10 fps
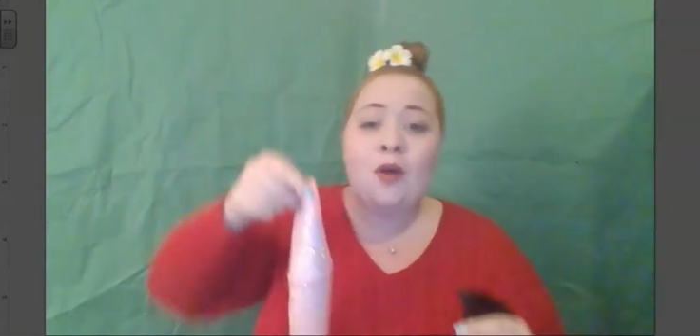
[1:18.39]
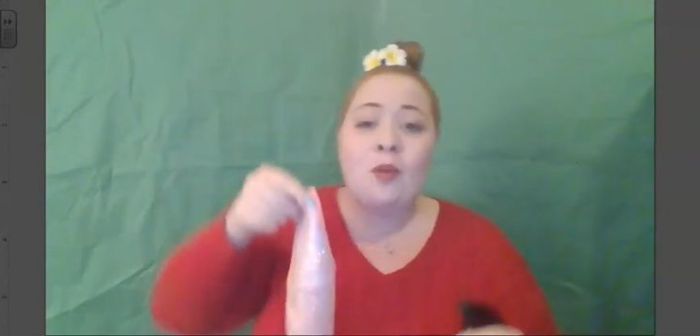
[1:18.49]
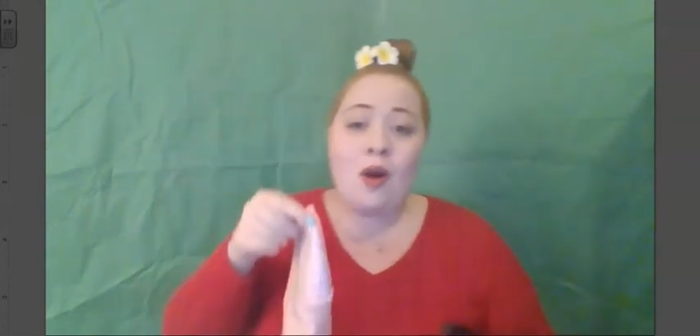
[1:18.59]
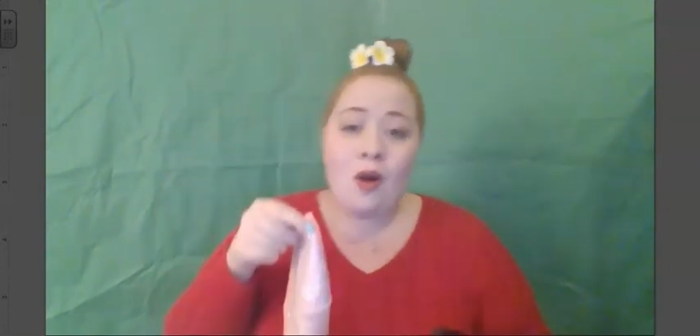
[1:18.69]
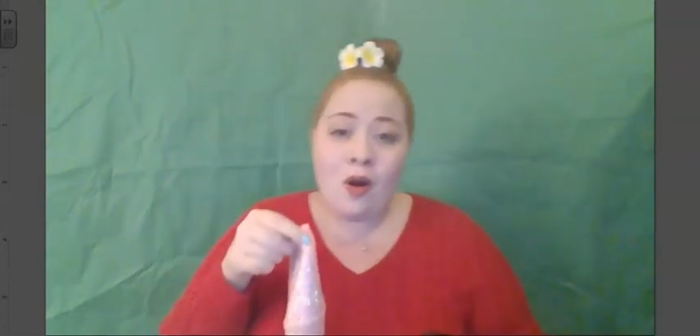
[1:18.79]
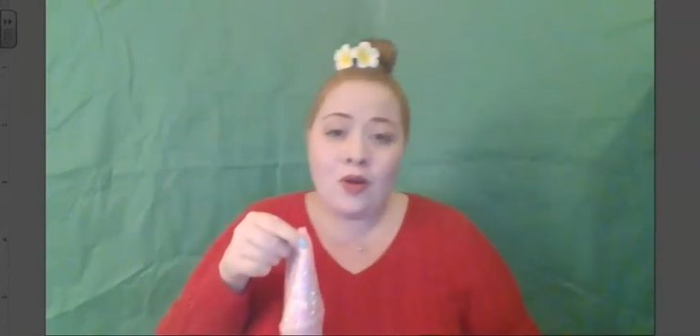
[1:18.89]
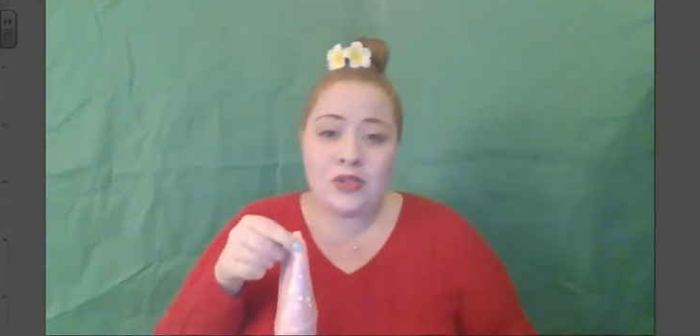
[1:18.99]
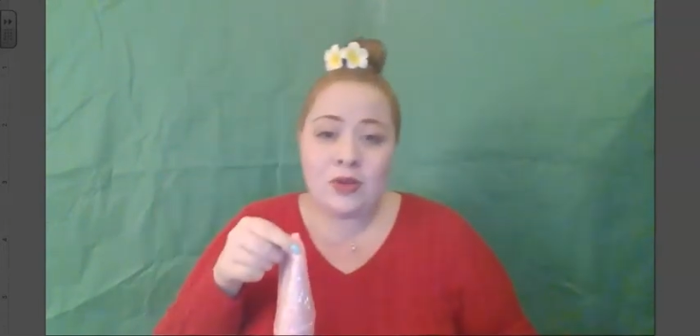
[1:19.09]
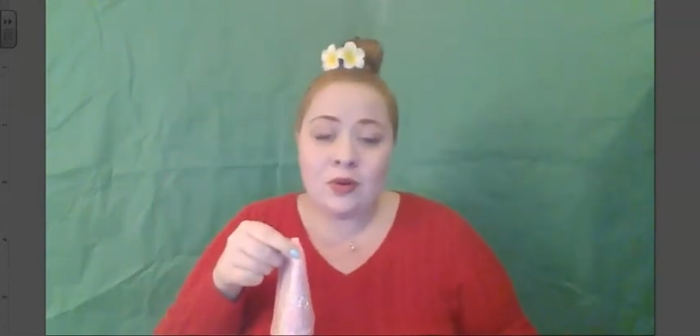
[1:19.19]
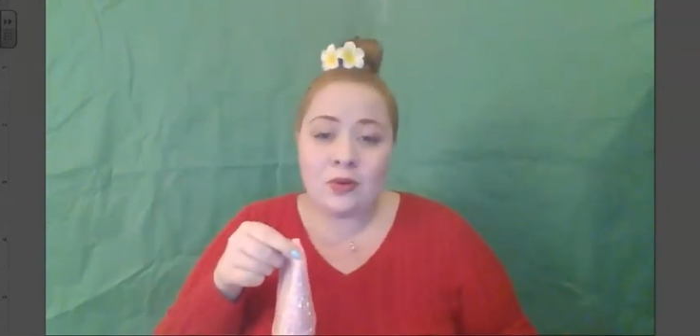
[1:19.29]
while
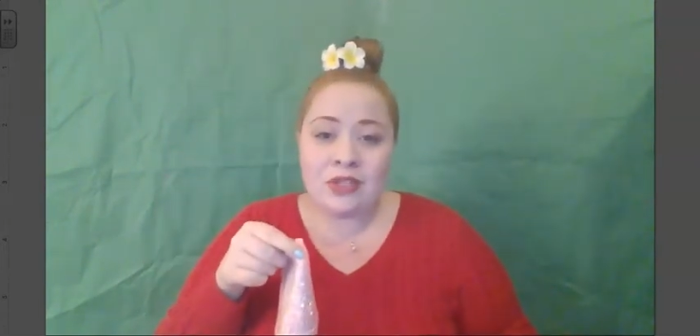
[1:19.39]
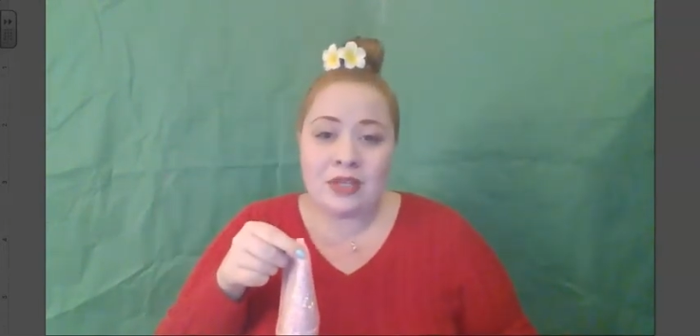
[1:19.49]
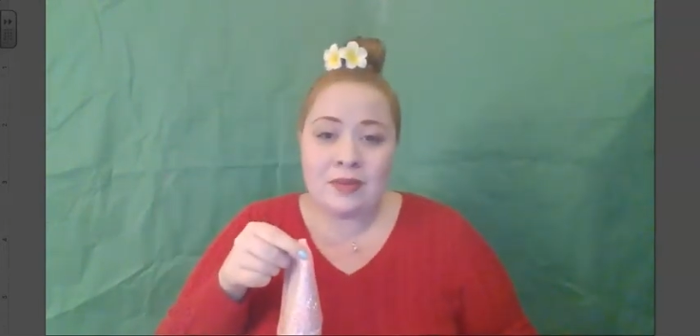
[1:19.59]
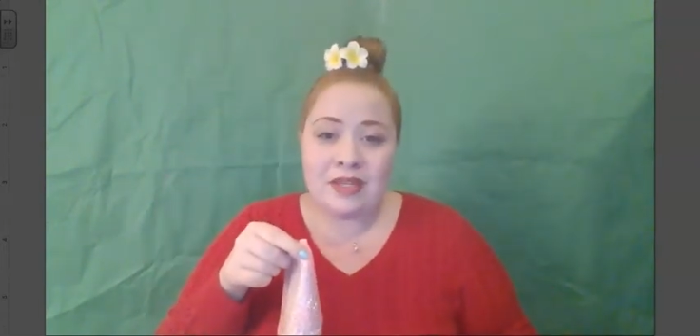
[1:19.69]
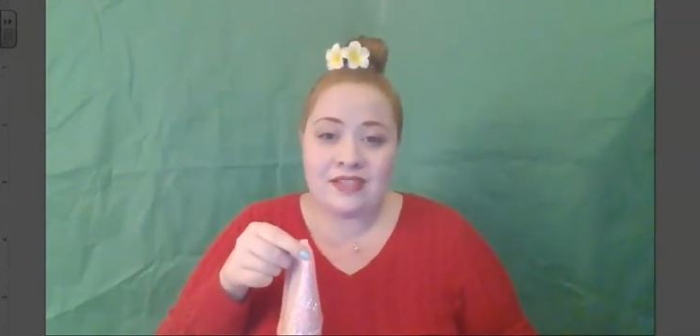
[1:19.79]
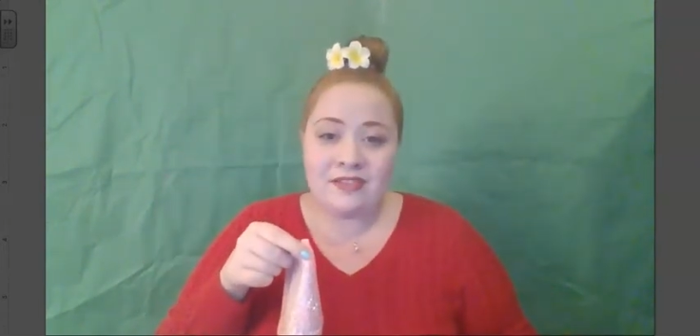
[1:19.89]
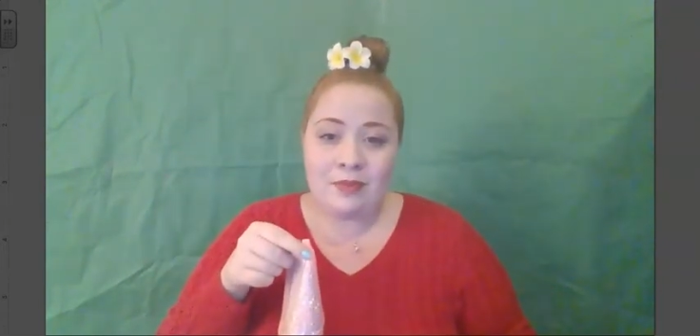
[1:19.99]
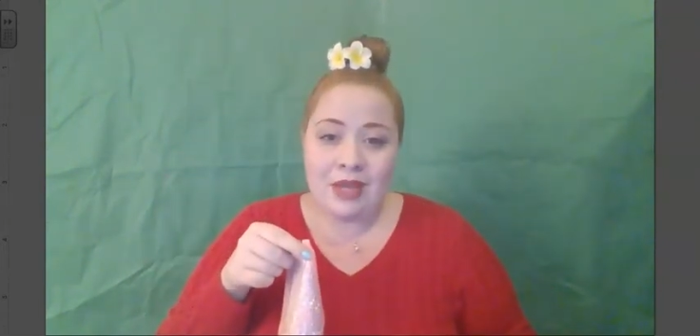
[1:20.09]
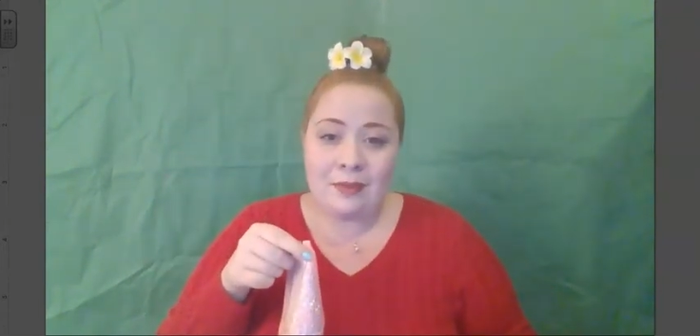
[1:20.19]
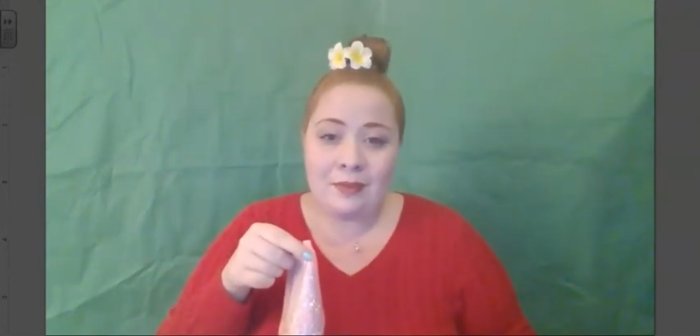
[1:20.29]
also holding a piece of
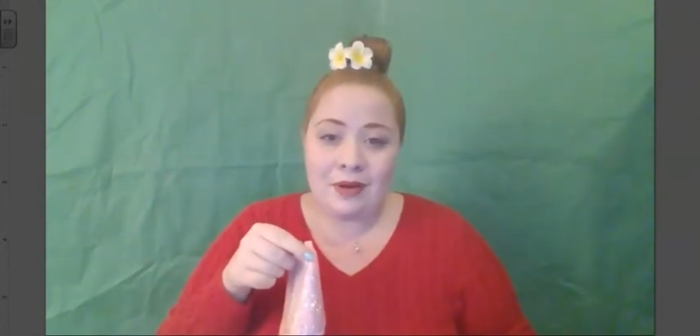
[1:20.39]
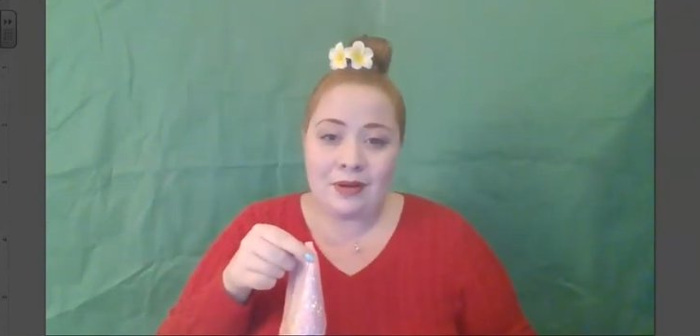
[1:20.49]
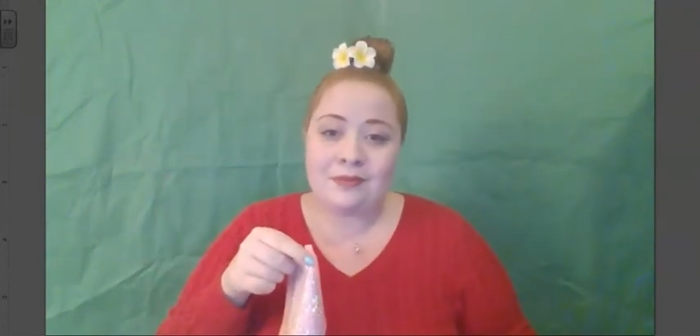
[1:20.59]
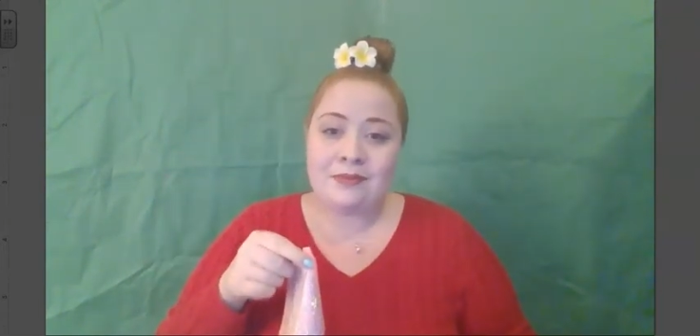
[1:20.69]
paper.